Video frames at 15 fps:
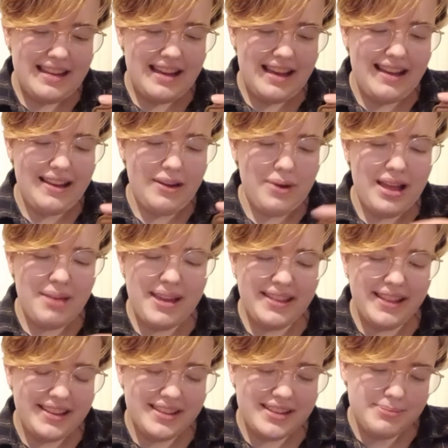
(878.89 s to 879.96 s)
Why Am I
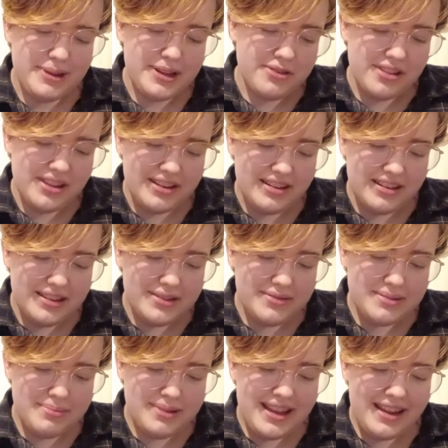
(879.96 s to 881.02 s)
Like This by Orla Gartland
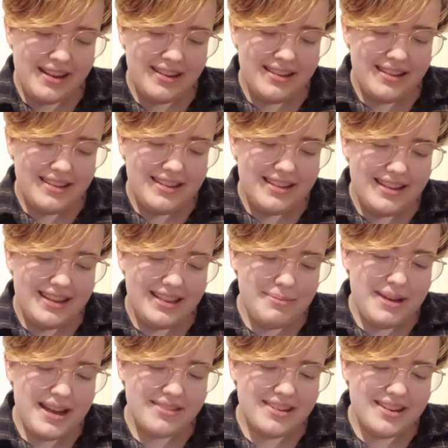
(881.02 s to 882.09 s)
was playing in the
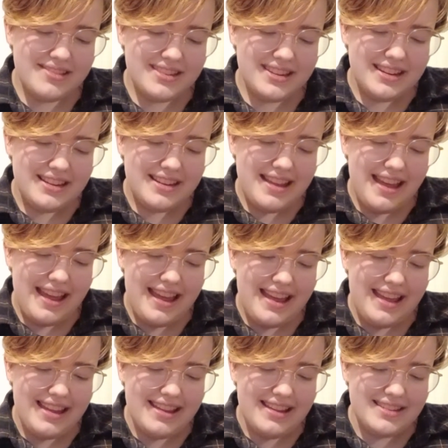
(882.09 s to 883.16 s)
background,
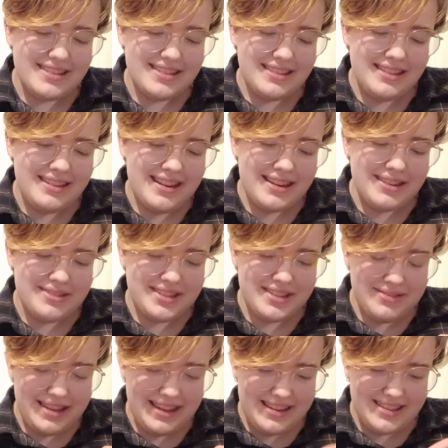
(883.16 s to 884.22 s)
and Nick was
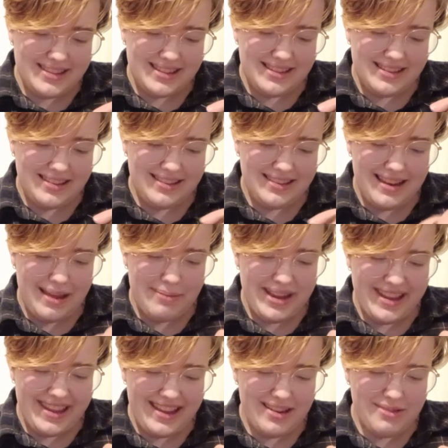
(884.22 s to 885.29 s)
doing his Am I
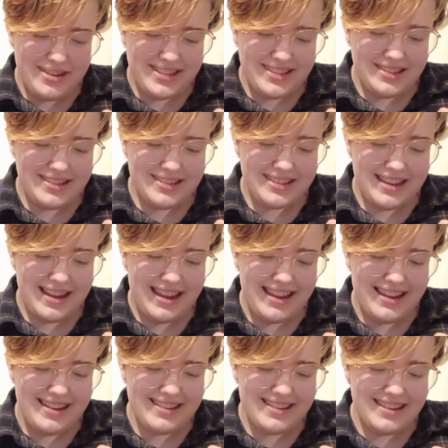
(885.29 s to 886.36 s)
Gay quizzes,
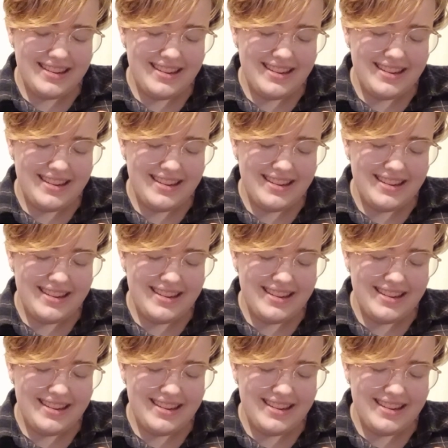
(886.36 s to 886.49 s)
and